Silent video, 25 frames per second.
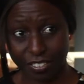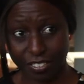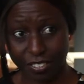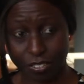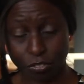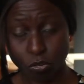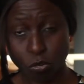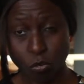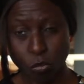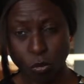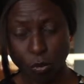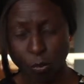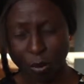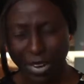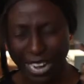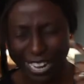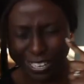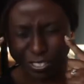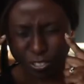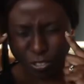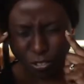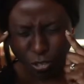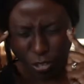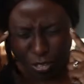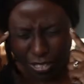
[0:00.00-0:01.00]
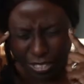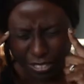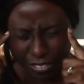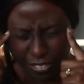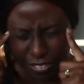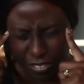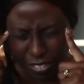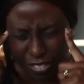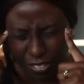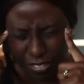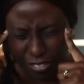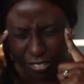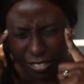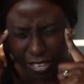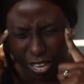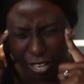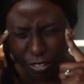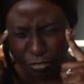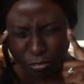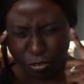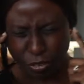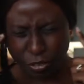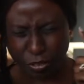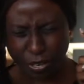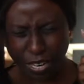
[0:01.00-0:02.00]
So when I saw the city, I
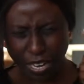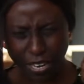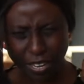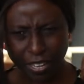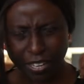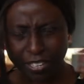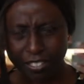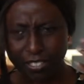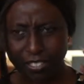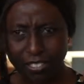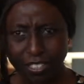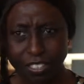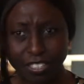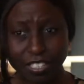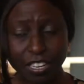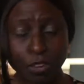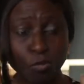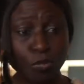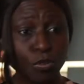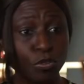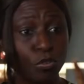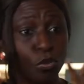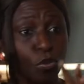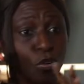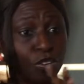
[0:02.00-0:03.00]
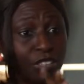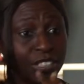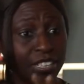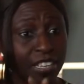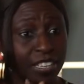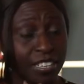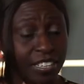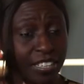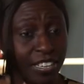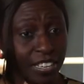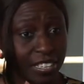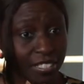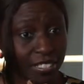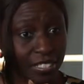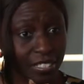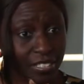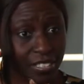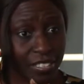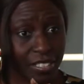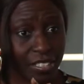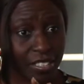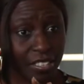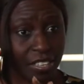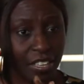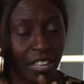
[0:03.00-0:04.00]
saw like a city with orderliness.
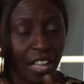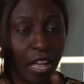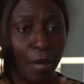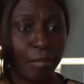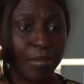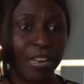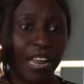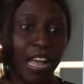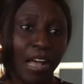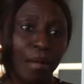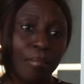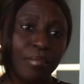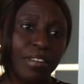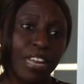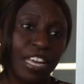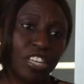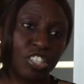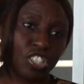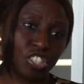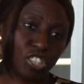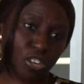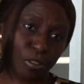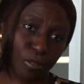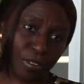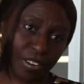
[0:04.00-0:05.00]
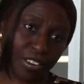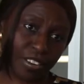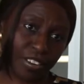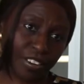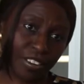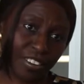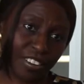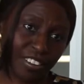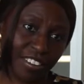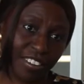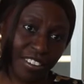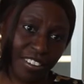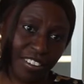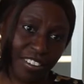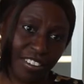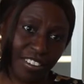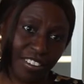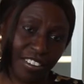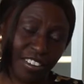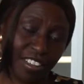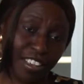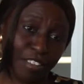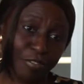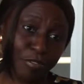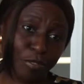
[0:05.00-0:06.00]
I mean, I'm Nigerian.
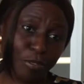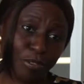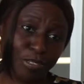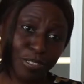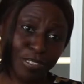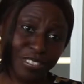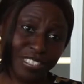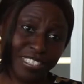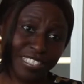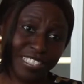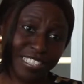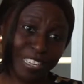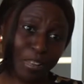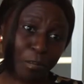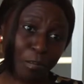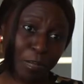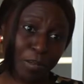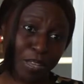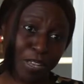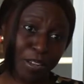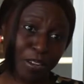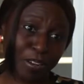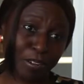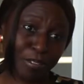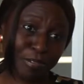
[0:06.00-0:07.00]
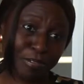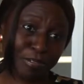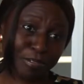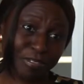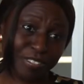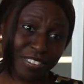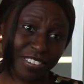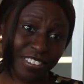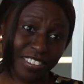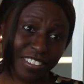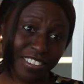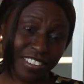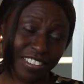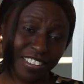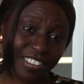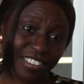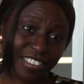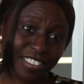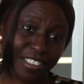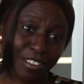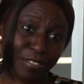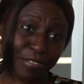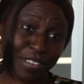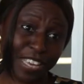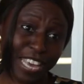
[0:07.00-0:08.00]
If you want to see the peak of
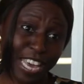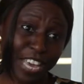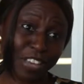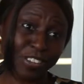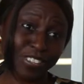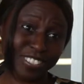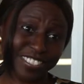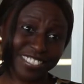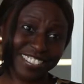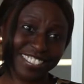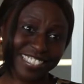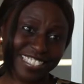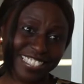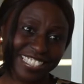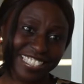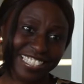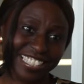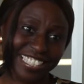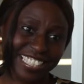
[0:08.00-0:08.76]
chaos,